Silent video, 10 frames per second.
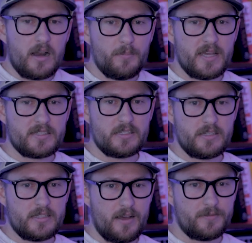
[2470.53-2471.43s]
of
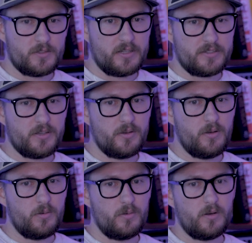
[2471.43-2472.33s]
messages after it
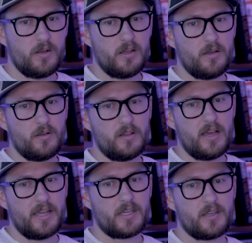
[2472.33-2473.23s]
too,
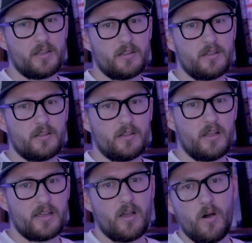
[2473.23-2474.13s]
like,
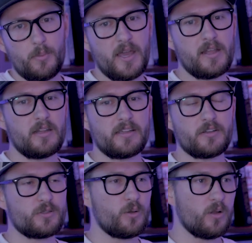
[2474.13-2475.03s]
oh man, like
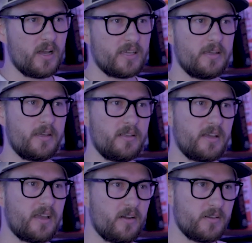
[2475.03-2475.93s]
you're so lucky,
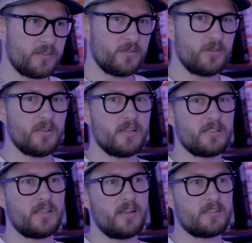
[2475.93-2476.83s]
like how did you do
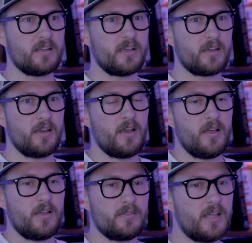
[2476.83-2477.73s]
this? And it's like
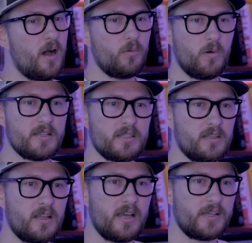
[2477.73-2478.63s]
that
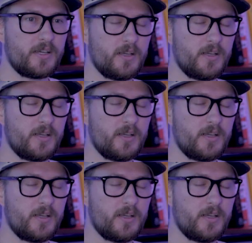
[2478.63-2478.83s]
wasn't like